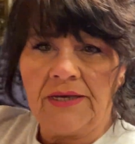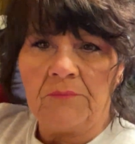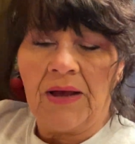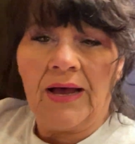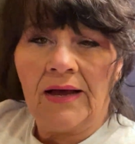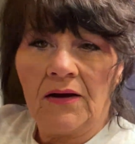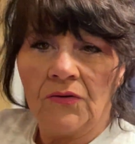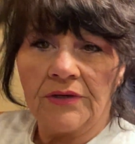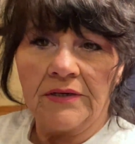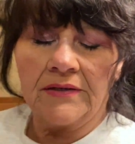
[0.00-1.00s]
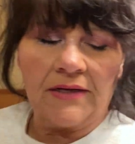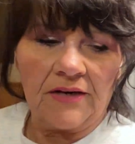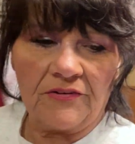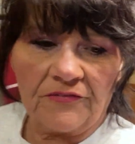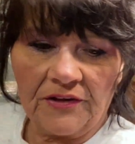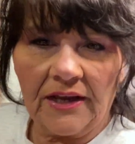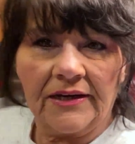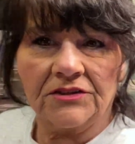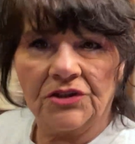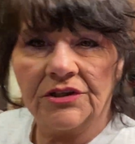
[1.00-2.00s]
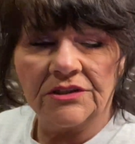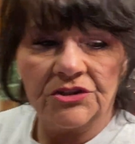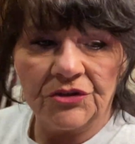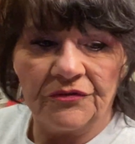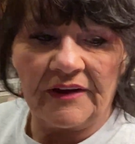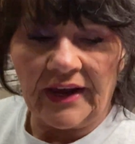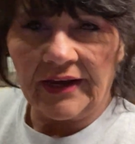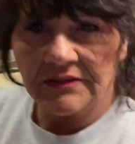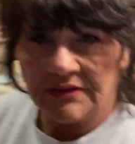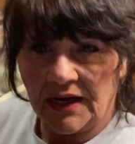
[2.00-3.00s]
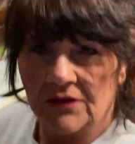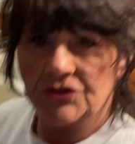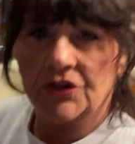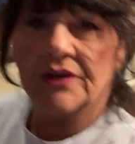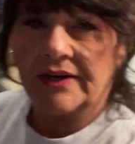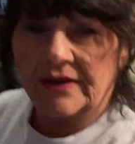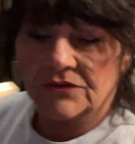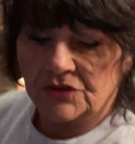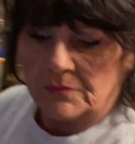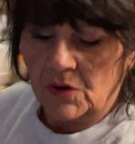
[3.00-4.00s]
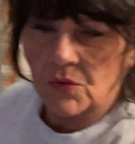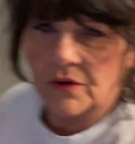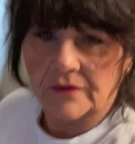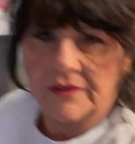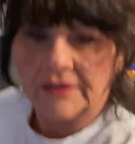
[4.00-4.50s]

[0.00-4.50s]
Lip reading: keep my eye on it, and if I feel like it's cooking too fast, I'll turn it down some more.